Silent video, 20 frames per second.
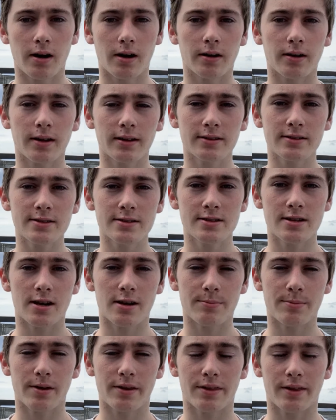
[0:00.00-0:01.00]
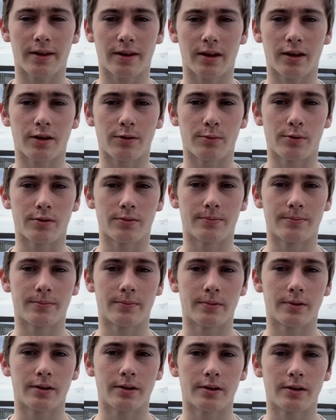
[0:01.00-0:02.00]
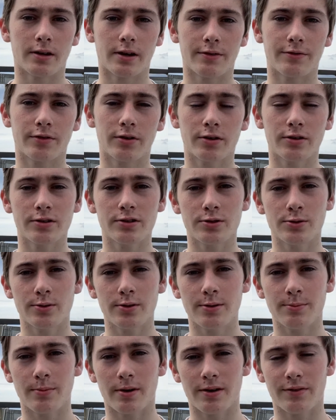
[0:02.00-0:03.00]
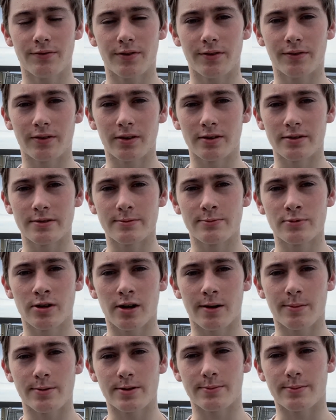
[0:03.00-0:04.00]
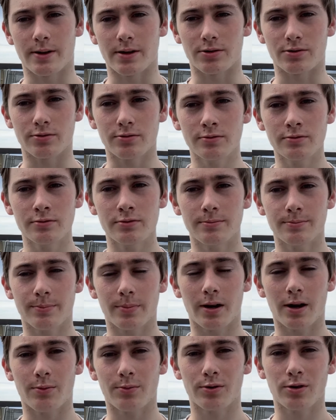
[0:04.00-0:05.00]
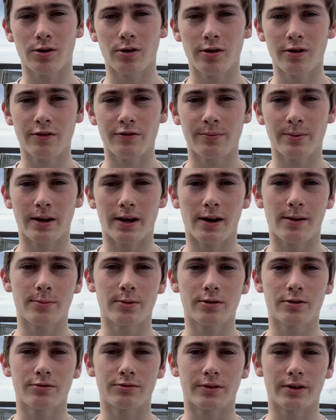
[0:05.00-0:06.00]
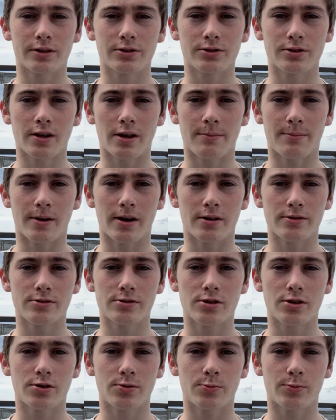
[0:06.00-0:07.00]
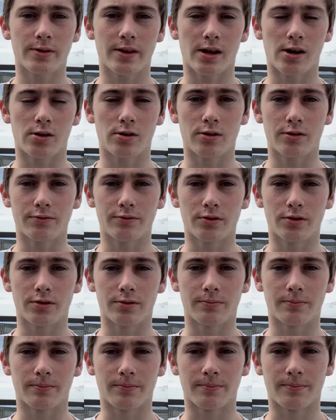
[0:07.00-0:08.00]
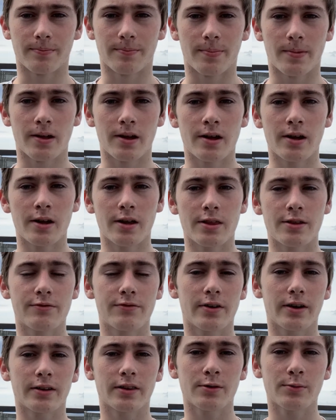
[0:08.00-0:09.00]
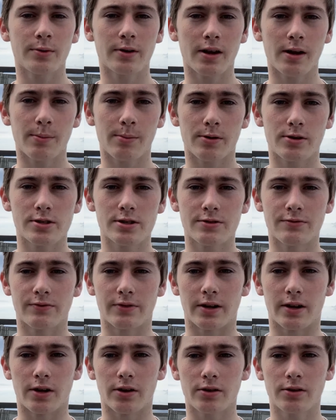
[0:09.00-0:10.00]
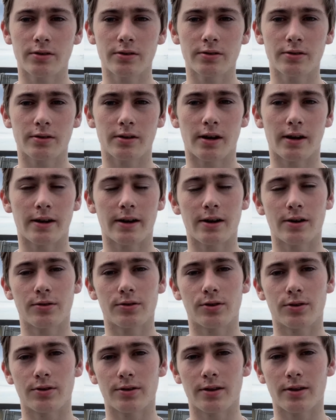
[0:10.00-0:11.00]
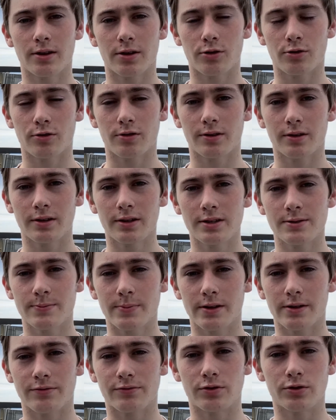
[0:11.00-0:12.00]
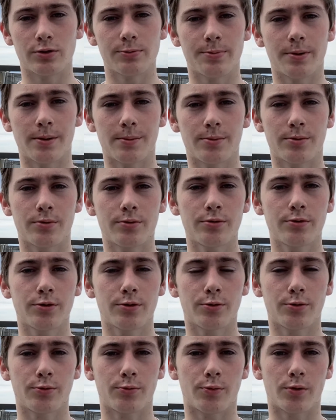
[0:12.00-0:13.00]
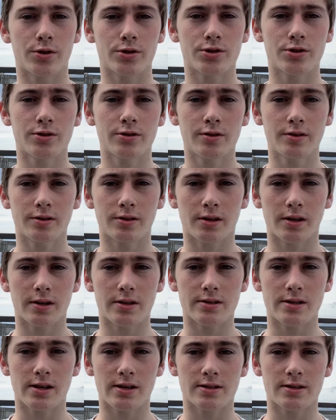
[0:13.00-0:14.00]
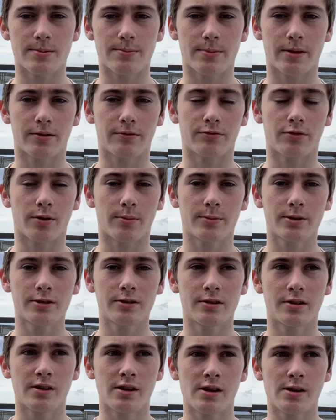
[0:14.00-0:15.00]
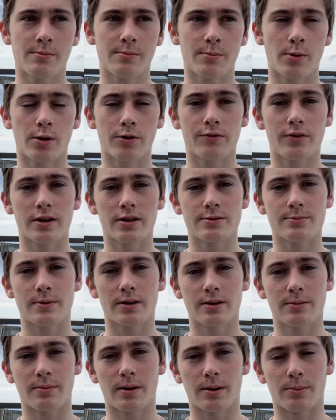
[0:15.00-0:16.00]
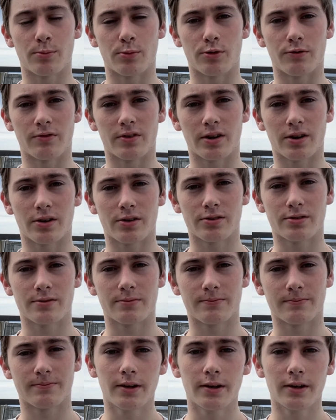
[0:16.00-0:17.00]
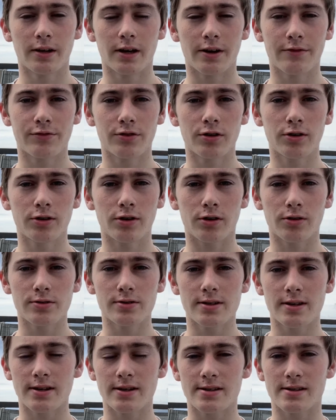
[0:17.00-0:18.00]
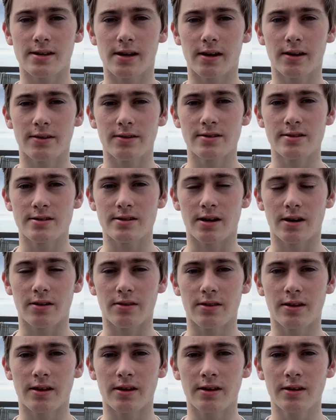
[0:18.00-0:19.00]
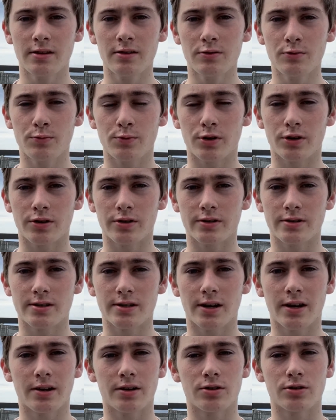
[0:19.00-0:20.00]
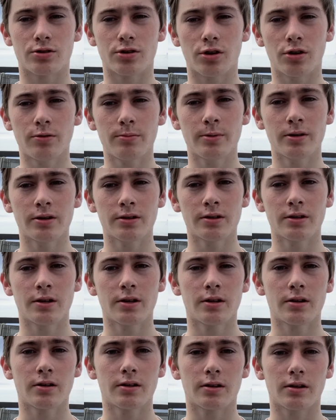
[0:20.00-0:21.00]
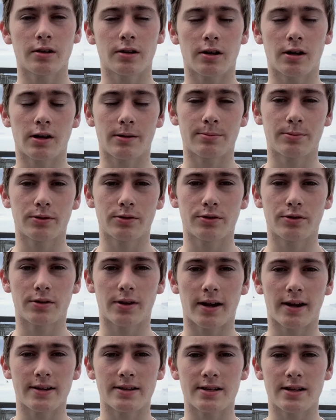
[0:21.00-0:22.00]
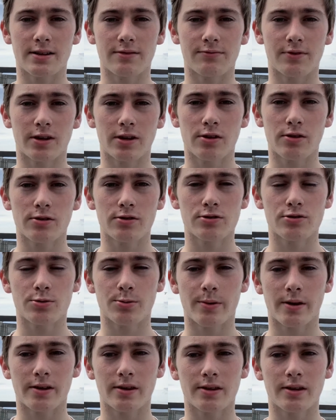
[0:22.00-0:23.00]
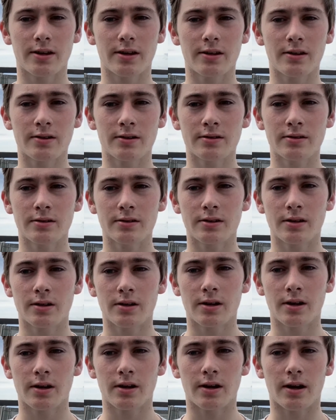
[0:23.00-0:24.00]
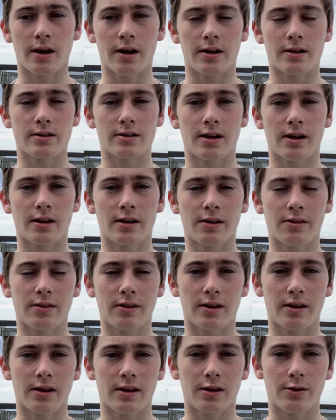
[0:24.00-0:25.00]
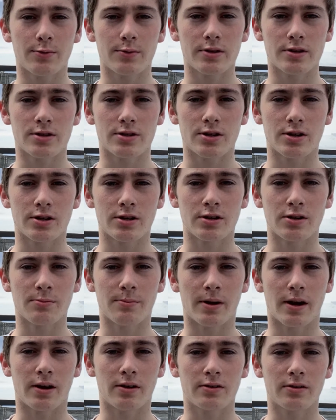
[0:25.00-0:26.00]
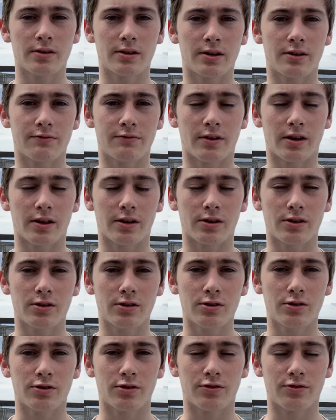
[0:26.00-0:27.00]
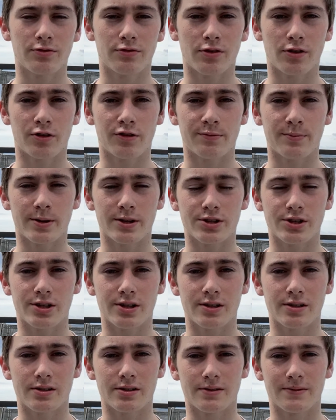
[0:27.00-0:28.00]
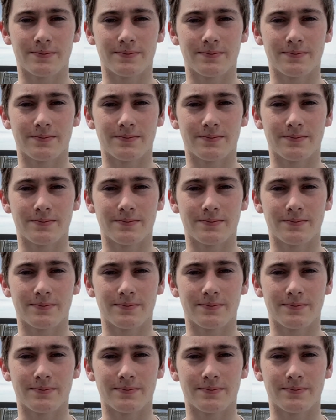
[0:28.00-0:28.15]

I'd like to start by thanking you all. I forgot to do it in my 50 subscriber special, but I would not have been able to reach that milestone without all of you. The fact that when I post a video, I now know that there will at least be a few people who will watch it and take something from it, motivates me to make more videos. A few goals that I set at the start of the year were to get a job, upload 18 videos throughout the year, and ending the year with a certain amount in value of all of my shares.